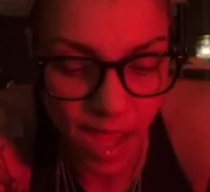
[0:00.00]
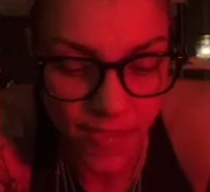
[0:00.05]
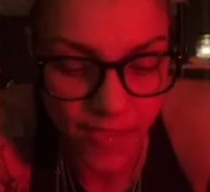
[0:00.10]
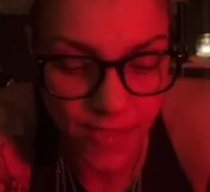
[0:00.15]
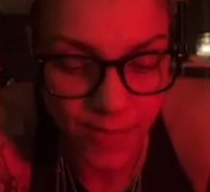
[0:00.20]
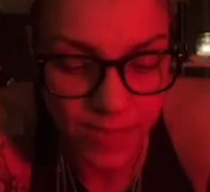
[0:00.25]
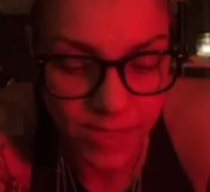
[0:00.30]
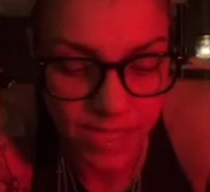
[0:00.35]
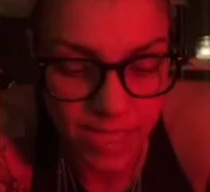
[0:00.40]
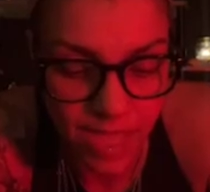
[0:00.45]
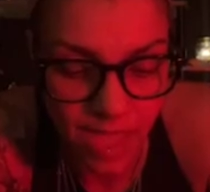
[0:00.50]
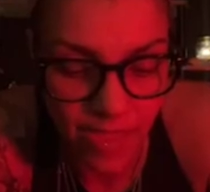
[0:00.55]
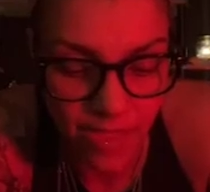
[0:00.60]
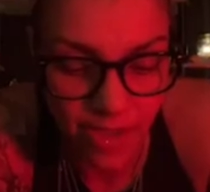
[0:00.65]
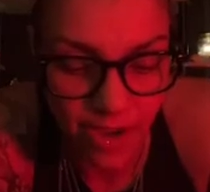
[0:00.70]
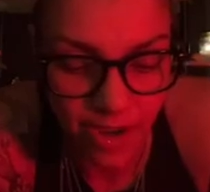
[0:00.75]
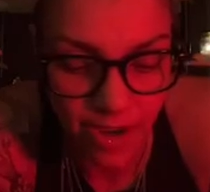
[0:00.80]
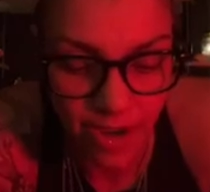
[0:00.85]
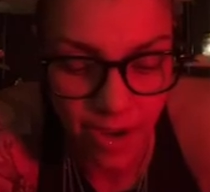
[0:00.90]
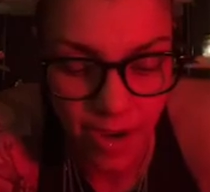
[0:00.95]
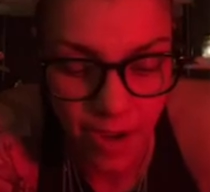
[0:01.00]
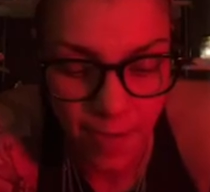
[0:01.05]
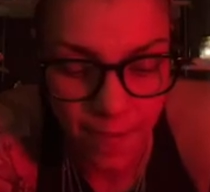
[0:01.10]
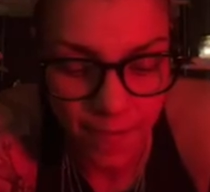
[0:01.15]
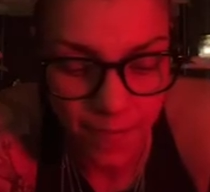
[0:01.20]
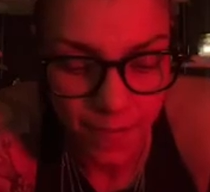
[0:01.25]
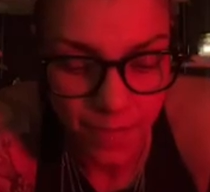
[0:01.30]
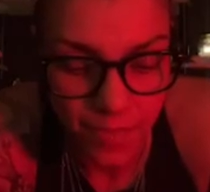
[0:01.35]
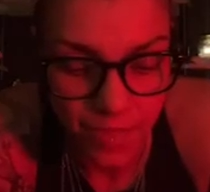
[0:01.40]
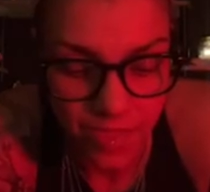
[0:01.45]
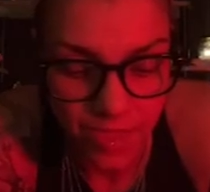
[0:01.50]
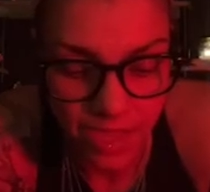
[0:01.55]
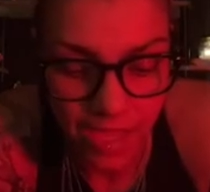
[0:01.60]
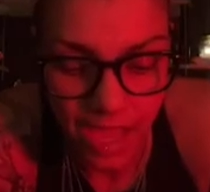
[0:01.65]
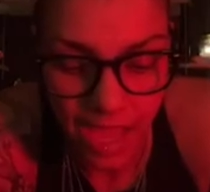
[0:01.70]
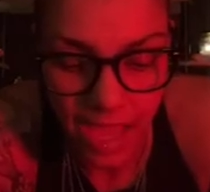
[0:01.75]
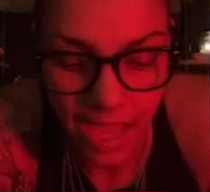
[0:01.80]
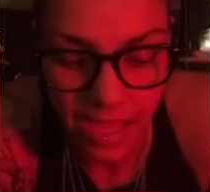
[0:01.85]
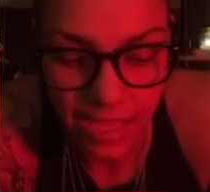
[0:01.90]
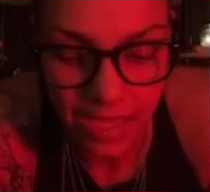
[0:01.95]
got them together, the
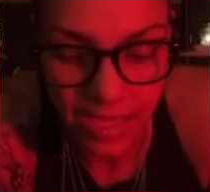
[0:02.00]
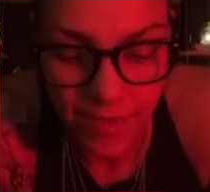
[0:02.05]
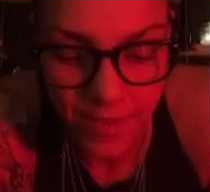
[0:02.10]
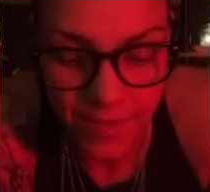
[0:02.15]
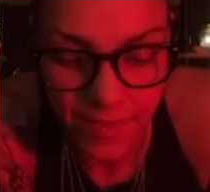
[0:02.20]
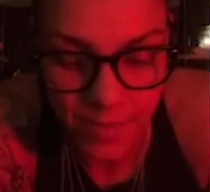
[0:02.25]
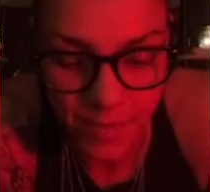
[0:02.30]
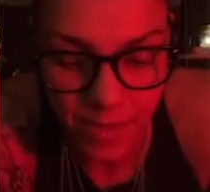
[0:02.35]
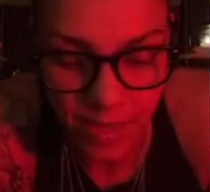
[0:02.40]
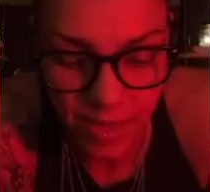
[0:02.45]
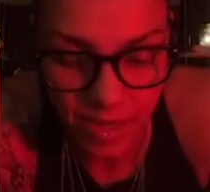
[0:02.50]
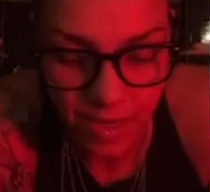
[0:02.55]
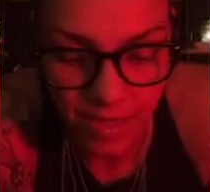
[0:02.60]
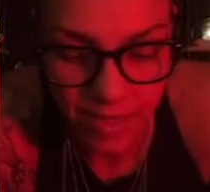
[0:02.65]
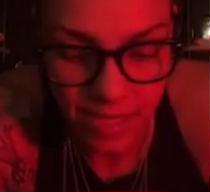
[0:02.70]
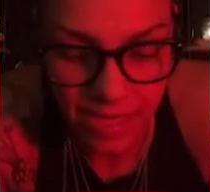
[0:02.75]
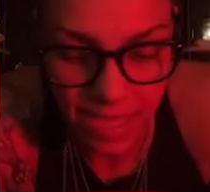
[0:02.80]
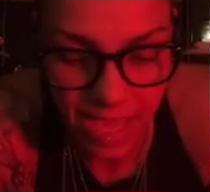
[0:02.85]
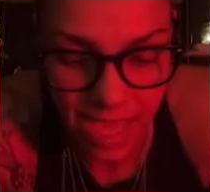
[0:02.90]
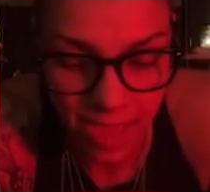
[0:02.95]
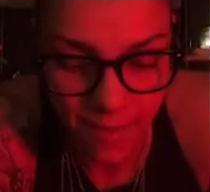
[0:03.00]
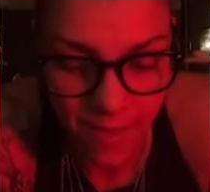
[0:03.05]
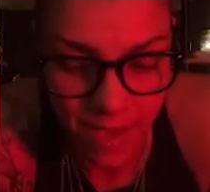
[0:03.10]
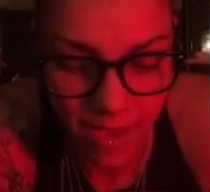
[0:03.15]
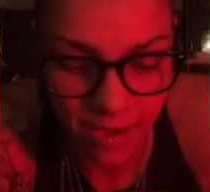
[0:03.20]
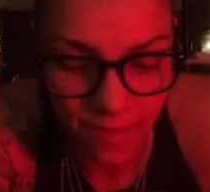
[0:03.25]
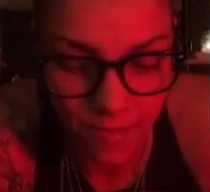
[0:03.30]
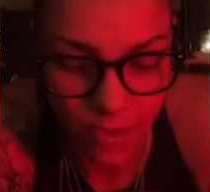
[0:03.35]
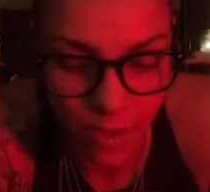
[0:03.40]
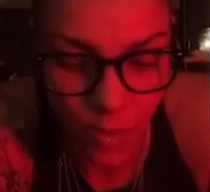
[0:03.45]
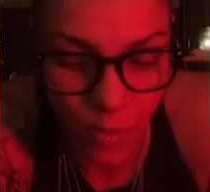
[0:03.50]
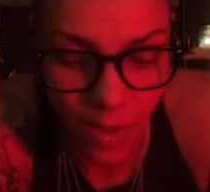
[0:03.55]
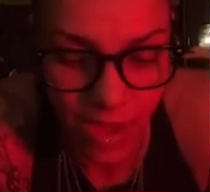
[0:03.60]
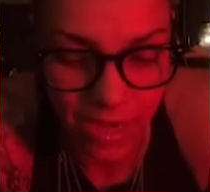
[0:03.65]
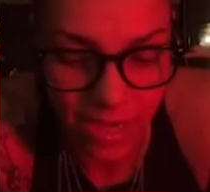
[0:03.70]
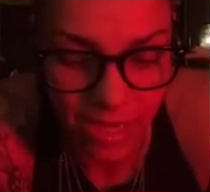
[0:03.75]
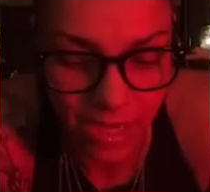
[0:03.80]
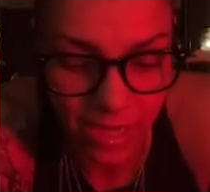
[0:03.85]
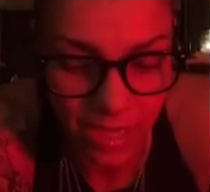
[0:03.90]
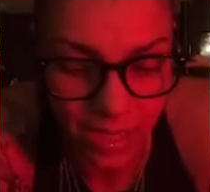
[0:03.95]
kind of spirit that came out of their
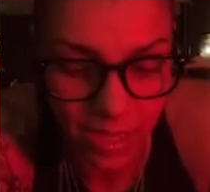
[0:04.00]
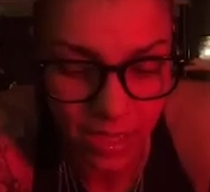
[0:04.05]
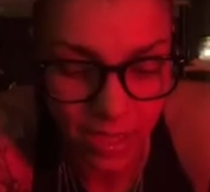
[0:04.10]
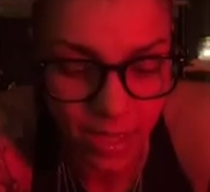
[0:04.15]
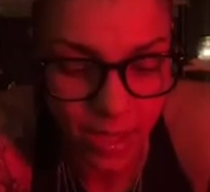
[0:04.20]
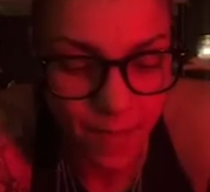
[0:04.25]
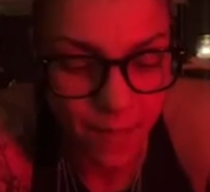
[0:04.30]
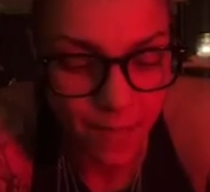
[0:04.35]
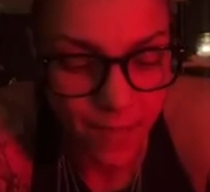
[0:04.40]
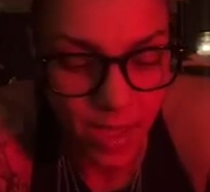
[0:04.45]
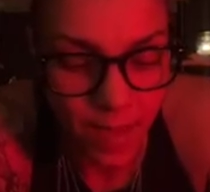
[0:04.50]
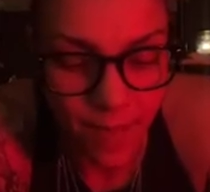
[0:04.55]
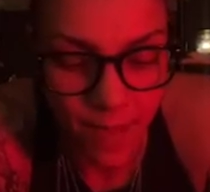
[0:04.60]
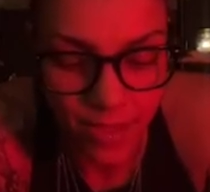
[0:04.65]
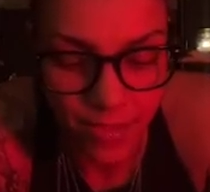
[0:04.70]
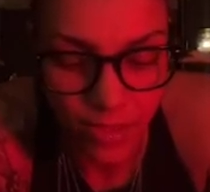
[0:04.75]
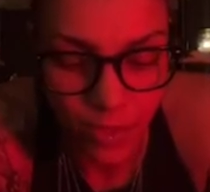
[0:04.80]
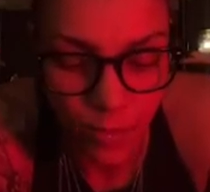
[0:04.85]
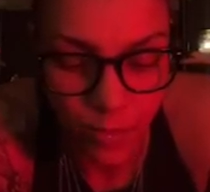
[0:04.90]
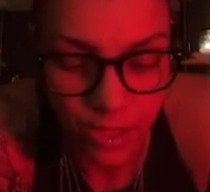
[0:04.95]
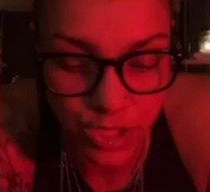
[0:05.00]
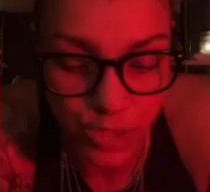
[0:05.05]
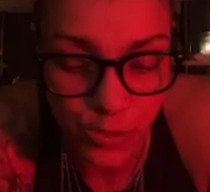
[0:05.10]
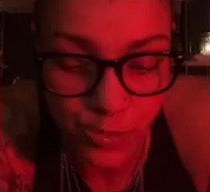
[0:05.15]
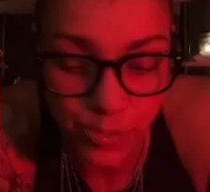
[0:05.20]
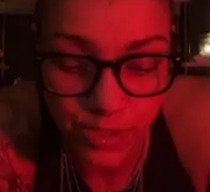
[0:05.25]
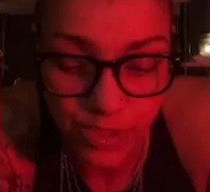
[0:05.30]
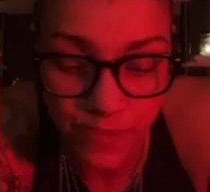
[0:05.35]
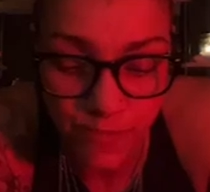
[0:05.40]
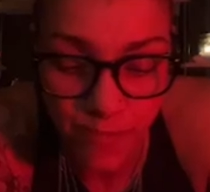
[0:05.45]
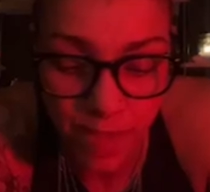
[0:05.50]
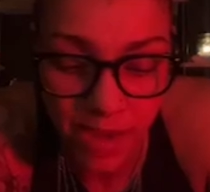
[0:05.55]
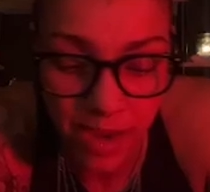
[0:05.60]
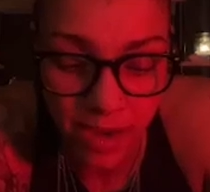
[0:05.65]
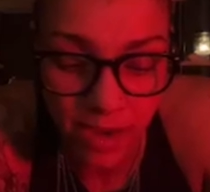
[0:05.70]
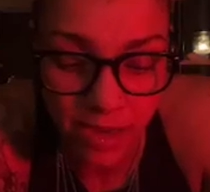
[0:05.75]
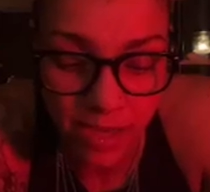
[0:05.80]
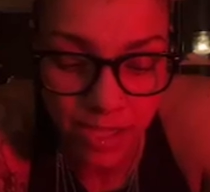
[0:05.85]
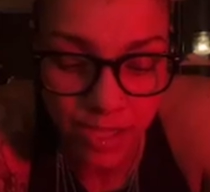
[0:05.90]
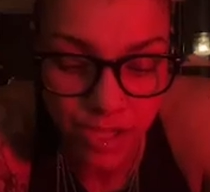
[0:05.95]
wedding, about the rituals of
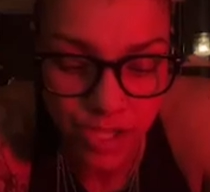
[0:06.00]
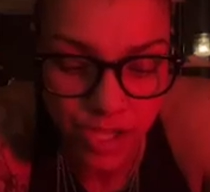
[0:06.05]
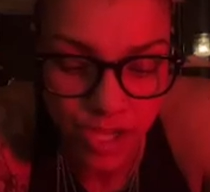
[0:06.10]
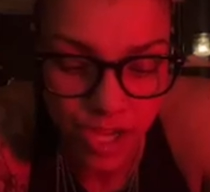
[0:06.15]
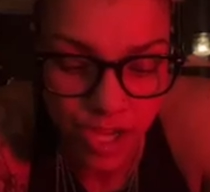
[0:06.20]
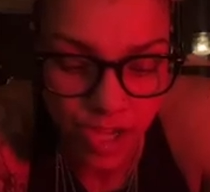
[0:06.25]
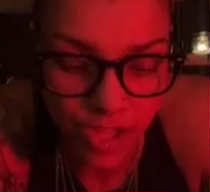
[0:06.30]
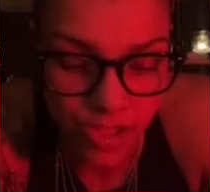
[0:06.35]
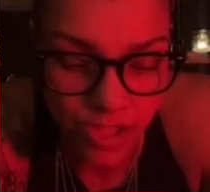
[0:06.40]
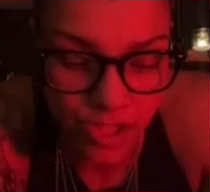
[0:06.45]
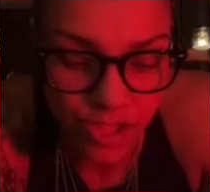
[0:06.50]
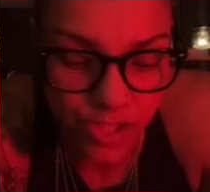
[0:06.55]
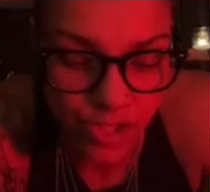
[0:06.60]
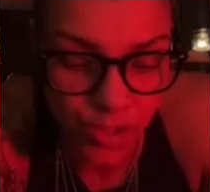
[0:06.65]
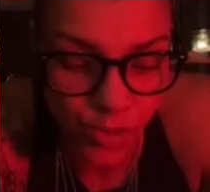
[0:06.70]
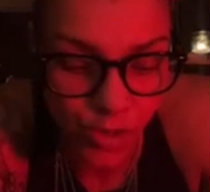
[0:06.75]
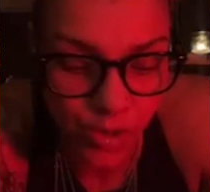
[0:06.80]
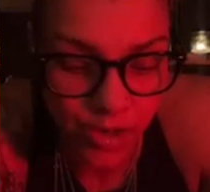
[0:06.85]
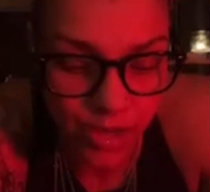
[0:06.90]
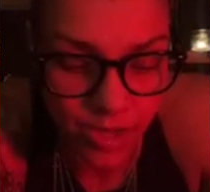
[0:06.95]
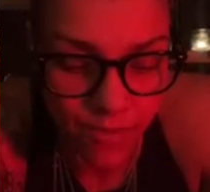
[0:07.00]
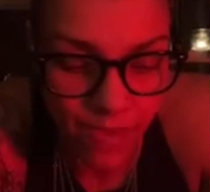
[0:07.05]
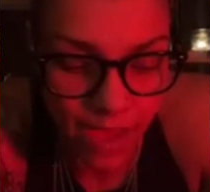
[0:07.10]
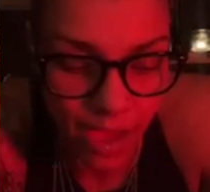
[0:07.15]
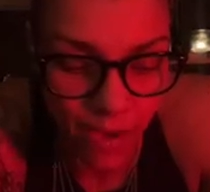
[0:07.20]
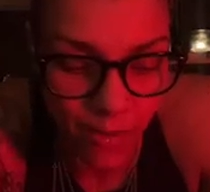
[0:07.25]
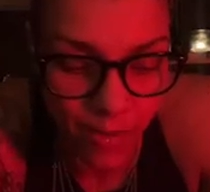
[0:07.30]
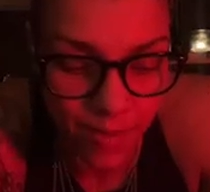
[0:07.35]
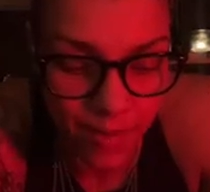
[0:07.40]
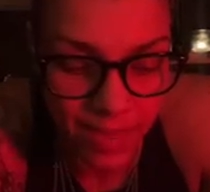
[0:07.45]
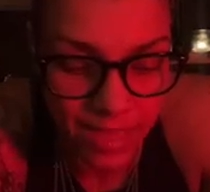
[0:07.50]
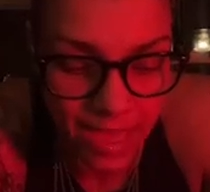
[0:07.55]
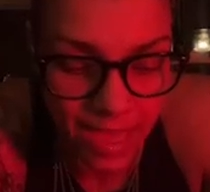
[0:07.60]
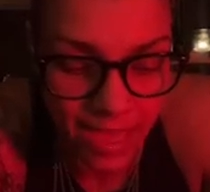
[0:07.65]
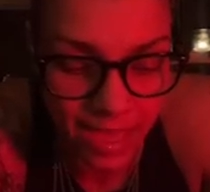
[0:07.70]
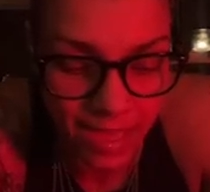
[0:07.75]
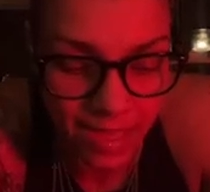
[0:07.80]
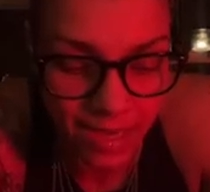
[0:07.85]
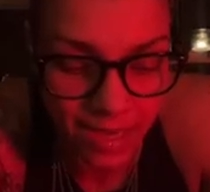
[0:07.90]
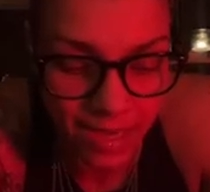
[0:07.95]
marriage, the story of how it
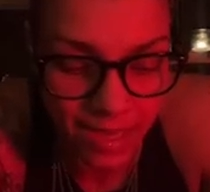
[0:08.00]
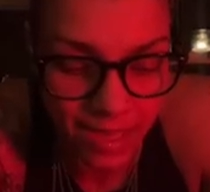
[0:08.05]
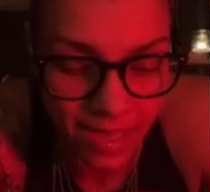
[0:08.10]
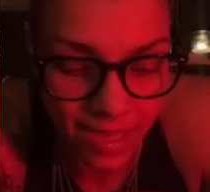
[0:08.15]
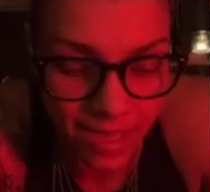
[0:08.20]
began